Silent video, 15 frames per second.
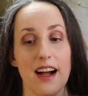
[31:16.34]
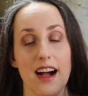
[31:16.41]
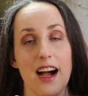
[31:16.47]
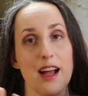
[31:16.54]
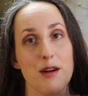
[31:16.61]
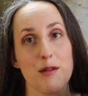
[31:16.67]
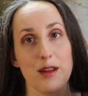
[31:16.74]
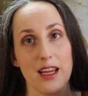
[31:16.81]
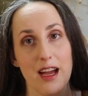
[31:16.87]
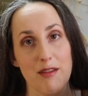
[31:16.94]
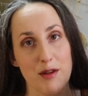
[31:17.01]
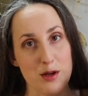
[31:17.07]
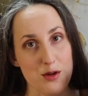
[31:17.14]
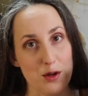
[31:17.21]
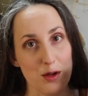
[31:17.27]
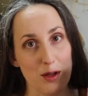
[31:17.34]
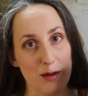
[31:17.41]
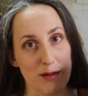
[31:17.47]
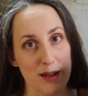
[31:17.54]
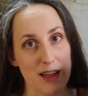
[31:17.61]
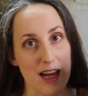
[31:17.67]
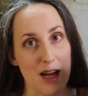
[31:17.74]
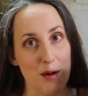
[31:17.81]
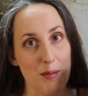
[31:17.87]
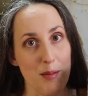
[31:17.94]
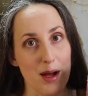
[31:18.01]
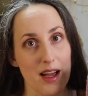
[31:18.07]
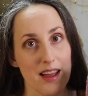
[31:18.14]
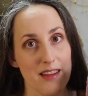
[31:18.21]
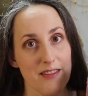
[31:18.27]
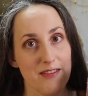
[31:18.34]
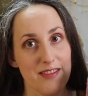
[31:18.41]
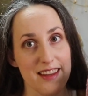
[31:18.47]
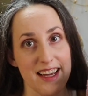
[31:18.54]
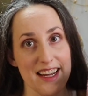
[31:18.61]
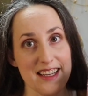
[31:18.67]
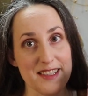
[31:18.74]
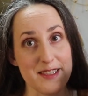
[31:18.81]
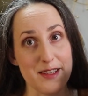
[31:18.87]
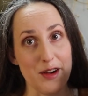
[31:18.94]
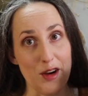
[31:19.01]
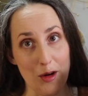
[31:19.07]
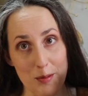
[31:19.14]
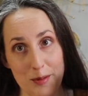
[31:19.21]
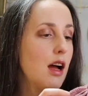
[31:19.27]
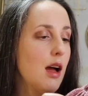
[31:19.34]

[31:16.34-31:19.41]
I don't really have control over that, but that is the hope.